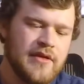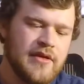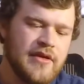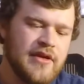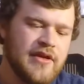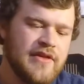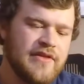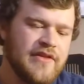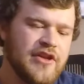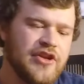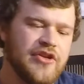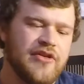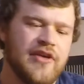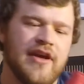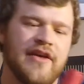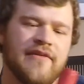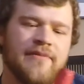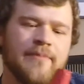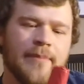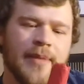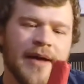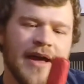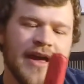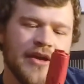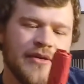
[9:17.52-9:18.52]
Then you have
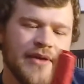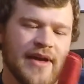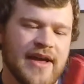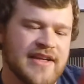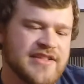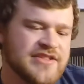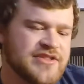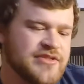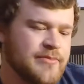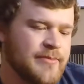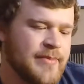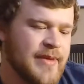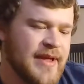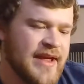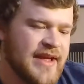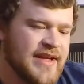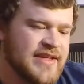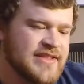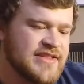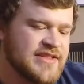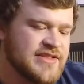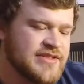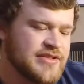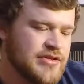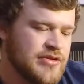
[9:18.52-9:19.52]
biohazard bags.
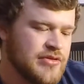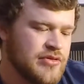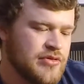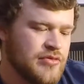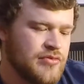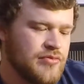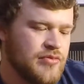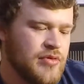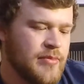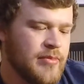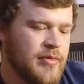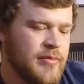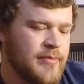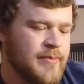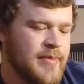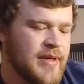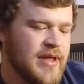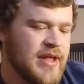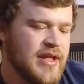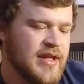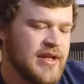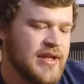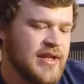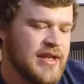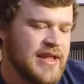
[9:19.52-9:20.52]
These are rubber
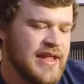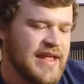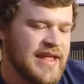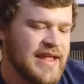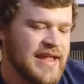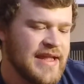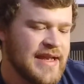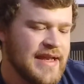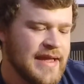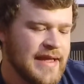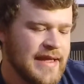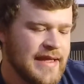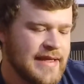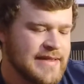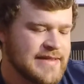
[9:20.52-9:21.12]
banded